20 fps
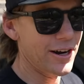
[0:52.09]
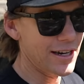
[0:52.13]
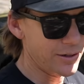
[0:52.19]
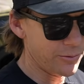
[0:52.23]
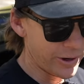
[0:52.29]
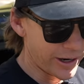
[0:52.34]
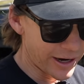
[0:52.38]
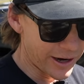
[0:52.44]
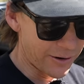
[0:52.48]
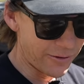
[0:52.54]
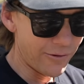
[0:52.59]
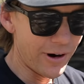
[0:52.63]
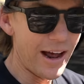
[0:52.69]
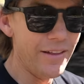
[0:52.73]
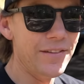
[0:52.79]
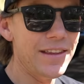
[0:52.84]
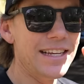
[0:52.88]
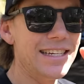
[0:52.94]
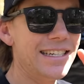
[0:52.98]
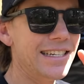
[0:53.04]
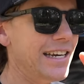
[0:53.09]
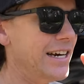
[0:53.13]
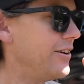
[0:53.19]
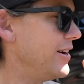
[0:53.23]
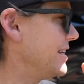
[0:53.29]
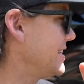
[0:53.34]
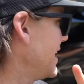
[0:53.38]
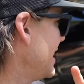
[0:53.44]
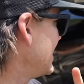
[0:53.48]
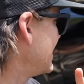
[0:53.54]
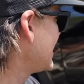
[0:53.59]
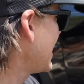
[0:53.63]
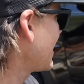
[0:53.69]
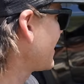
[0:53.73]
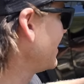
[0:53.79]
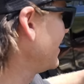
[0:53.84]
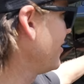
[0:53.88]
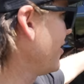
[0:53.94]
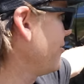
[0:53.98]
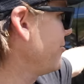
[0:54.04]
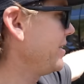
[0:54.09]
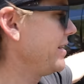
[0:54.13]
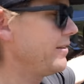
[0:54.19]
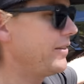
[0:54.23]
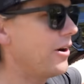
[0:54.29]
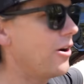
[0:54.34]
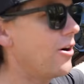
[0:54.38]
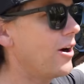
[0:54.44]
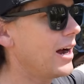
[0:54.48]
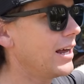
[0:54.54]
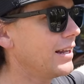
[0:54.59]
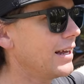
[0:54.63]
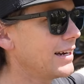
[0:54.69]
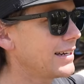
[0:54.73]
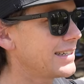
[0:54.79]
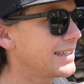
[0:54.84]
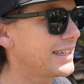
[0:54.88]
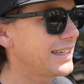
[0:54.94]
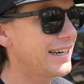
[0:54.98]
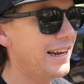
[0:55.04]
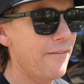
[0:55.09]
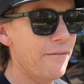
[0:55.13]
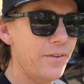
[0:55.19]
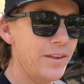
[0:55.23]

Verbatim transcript: guys, we're gonna run this series exactly like we did the Hilux.